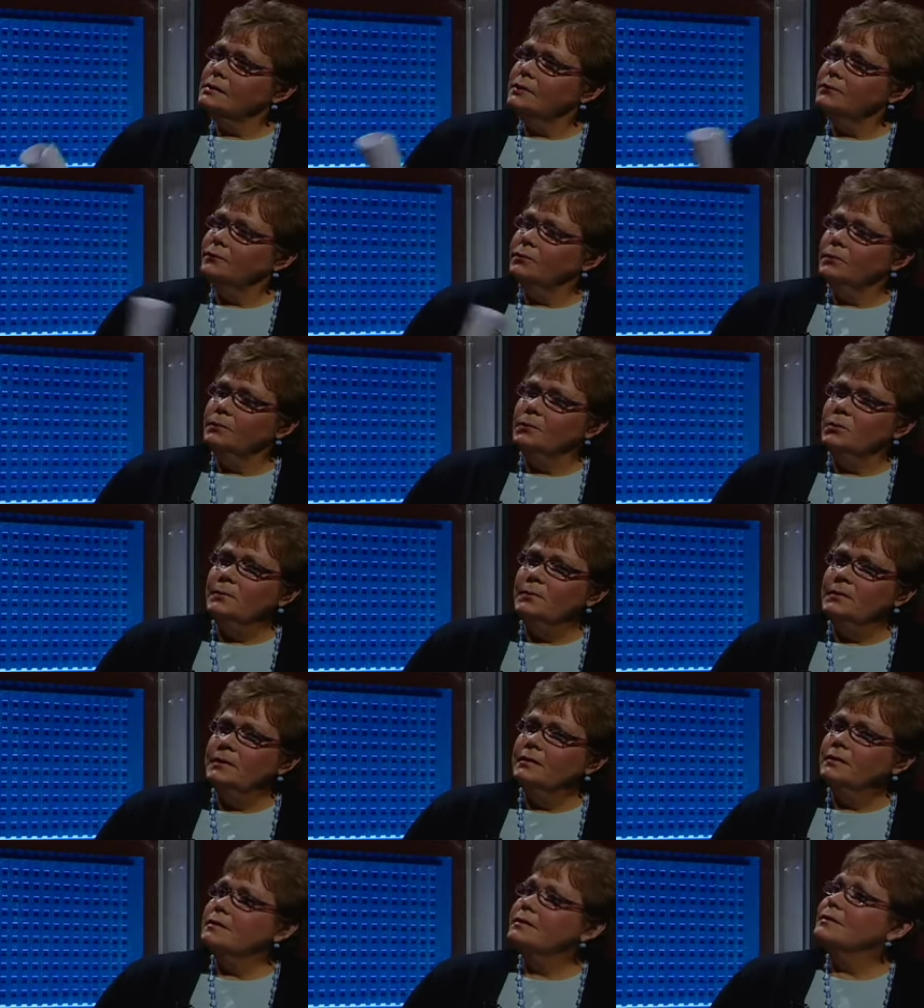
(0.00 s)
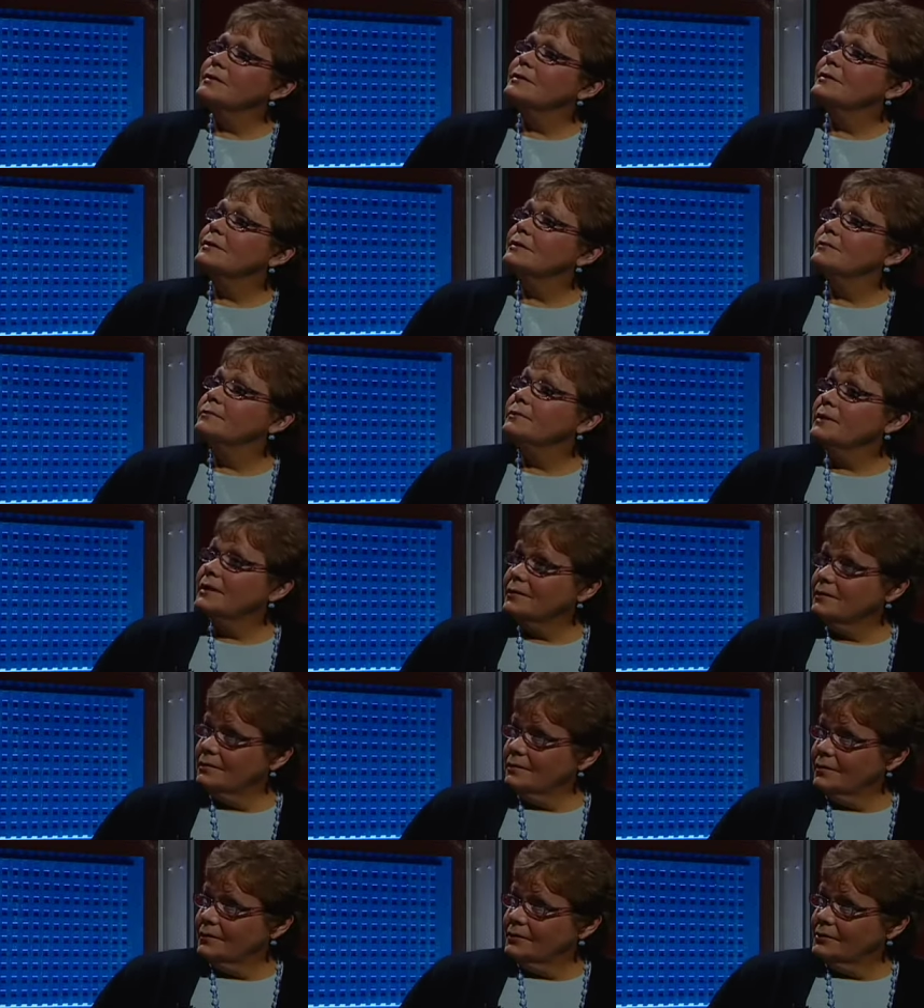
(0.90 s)
say for a moment that the system
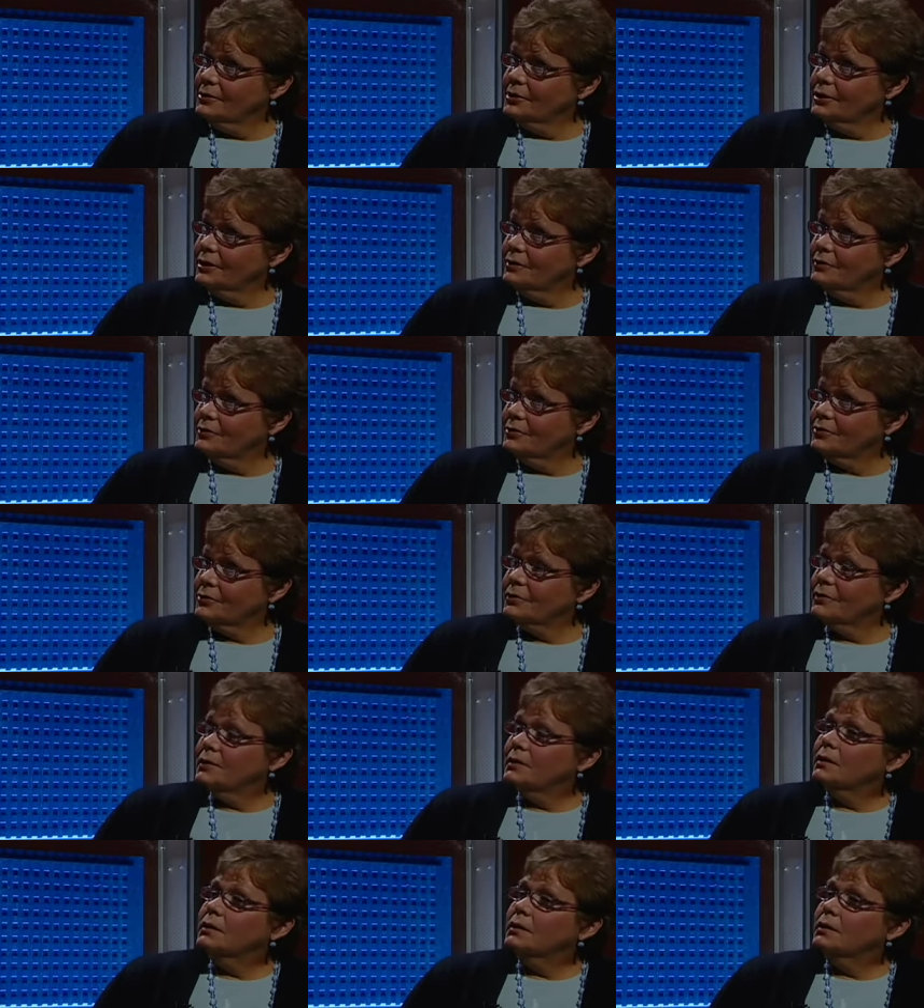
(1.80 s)
does not change.